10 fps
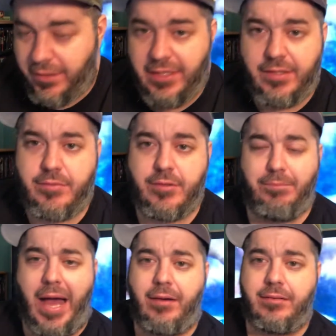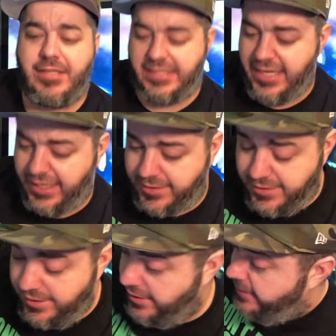I think this was battle
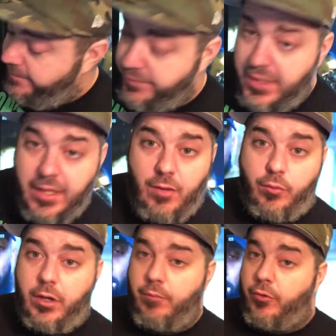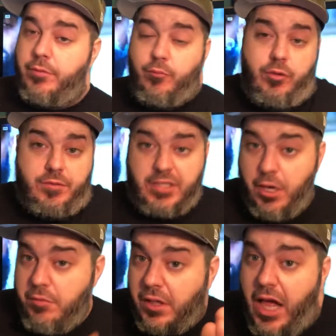six. We're, we're, we're
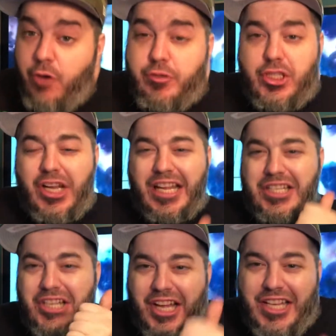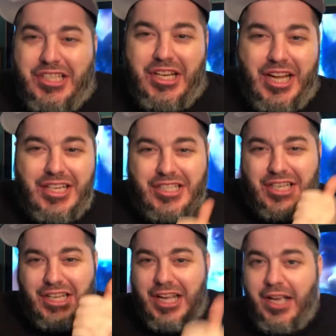scooting along. Chicky, chicky, chicky,
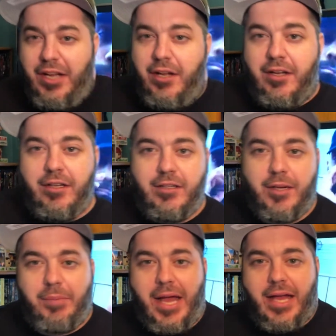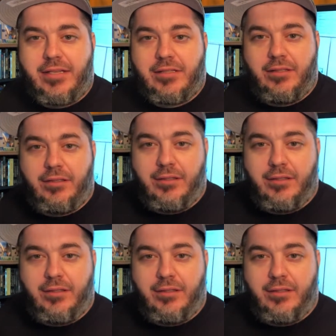chicky. Look at pass.